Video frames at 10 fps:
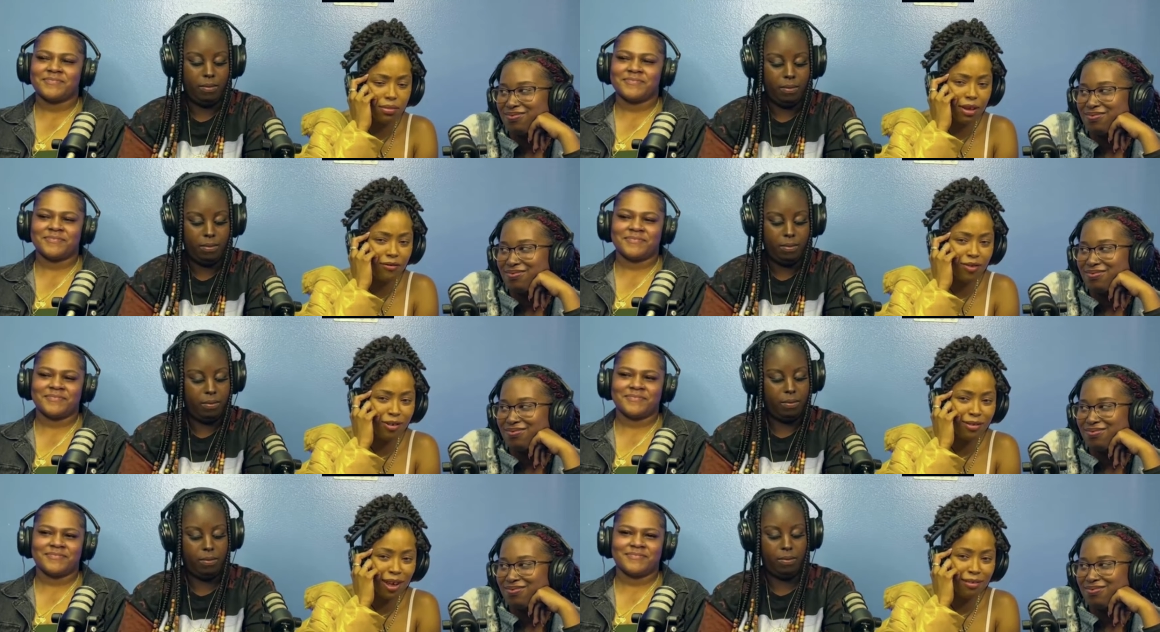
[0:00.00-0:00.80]
Speaker 1: If
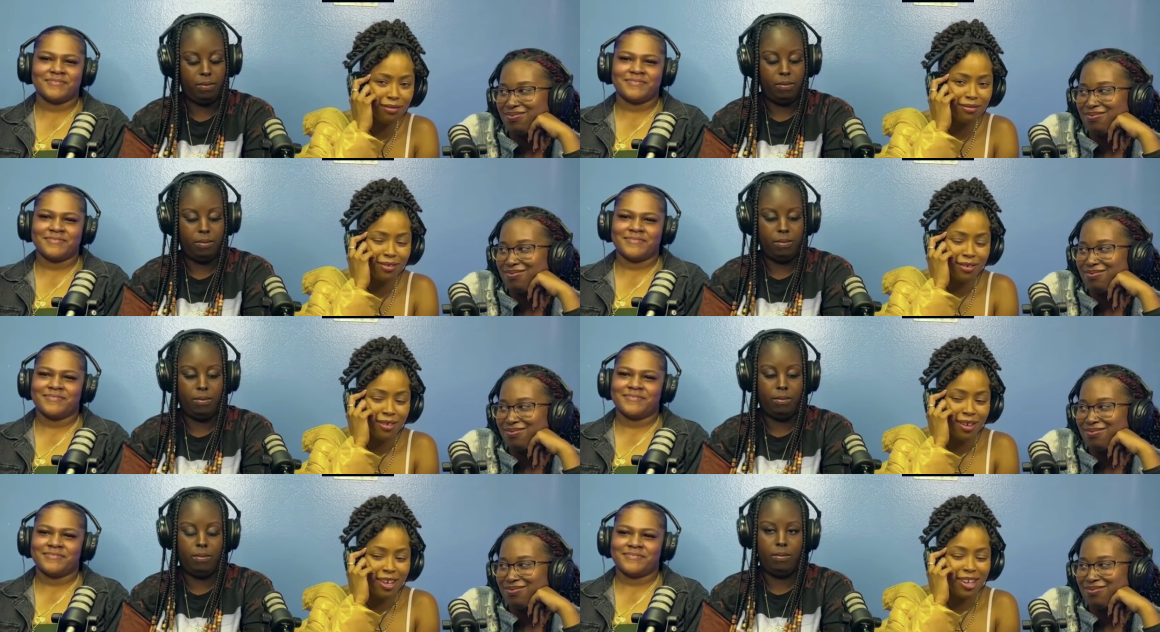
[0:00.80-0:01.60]
you know.
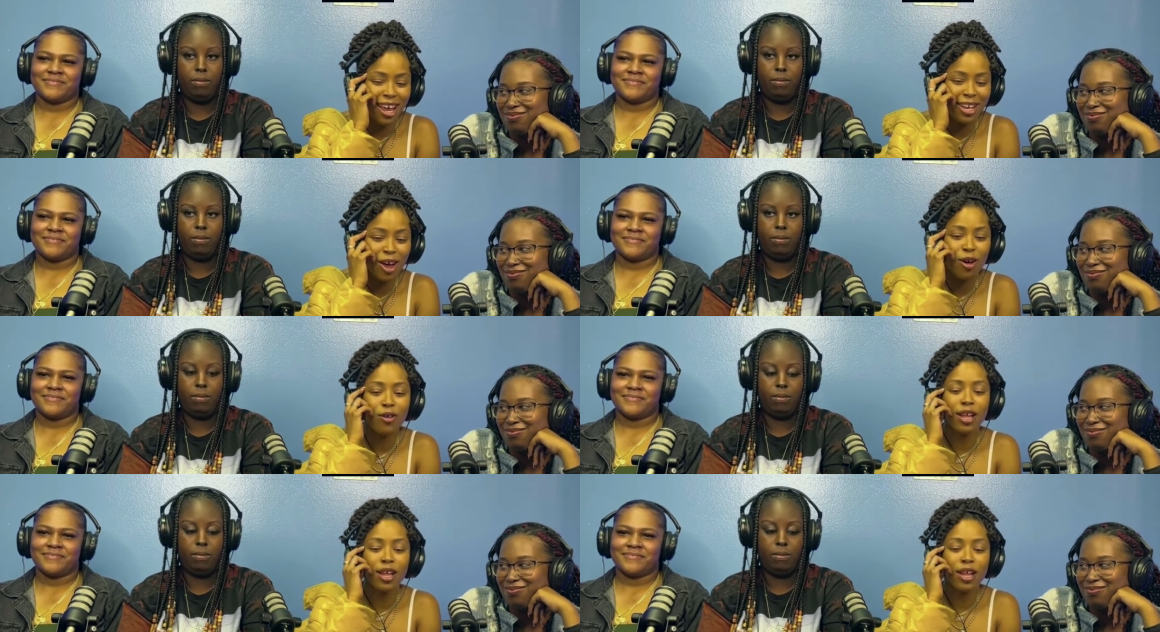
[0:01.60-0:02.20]
And no,